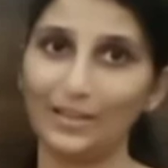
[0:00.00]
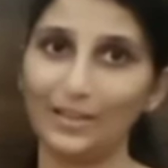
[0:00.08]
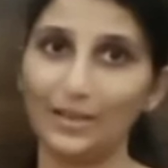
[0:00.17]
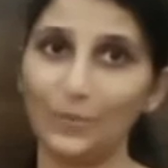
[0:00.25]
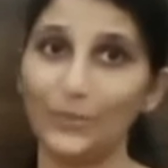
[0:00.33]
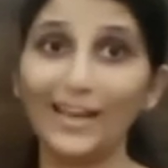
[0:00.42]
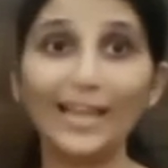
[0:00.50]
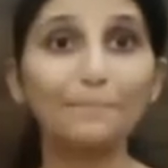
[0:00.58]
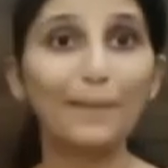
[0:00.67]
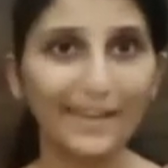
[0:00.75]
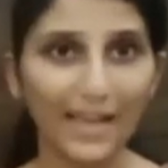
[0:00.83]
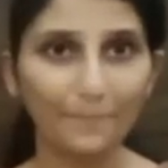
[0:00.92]
We like
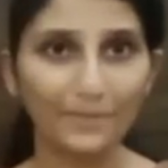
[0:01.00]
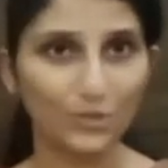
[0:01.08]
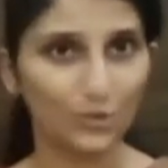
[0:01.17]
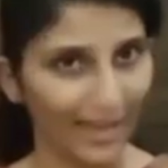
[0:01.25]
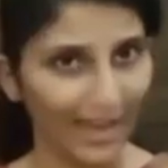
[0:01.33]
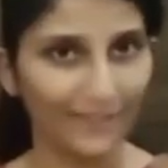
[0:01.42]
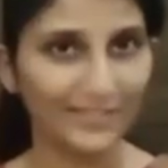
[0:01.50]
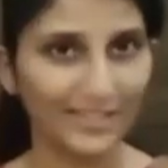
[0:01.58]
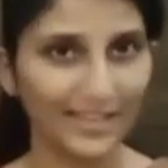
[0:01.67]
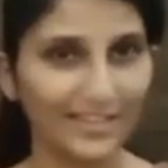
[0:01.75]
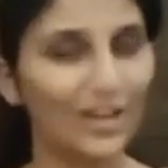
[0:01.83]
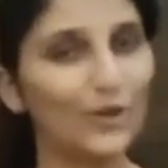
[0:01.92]
pineapples. Do they have
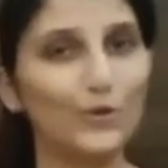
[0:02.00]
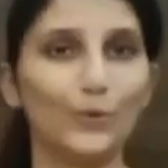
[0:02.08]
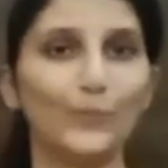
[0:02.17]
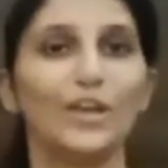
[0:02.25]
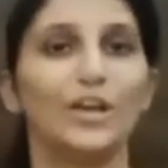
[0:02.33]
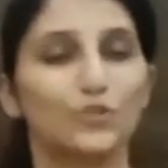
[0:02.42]
seed? No.